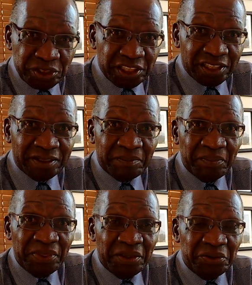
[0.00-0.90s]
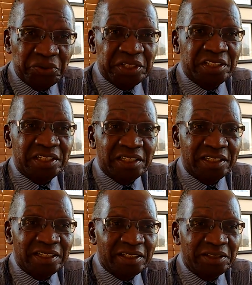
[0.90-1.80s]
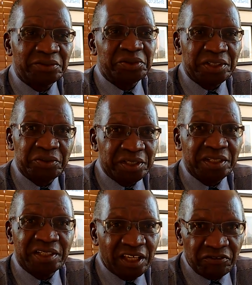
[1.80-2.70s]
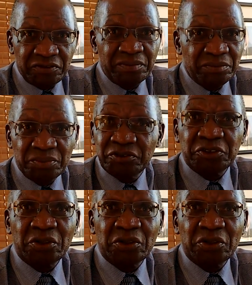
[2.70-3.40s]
poaching, which we didn't have